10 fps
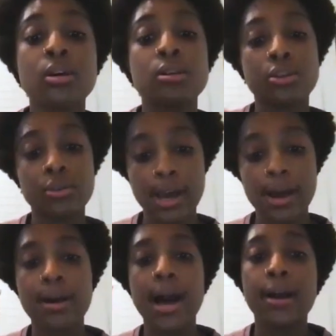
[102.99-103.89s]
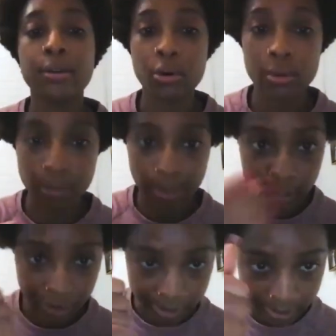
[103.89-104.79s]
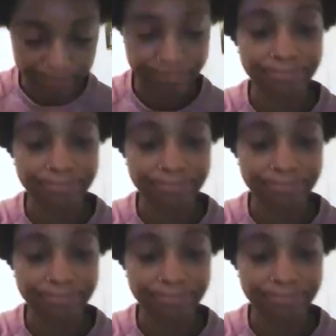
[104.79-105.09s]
So yeah, I'd go with the Patriots.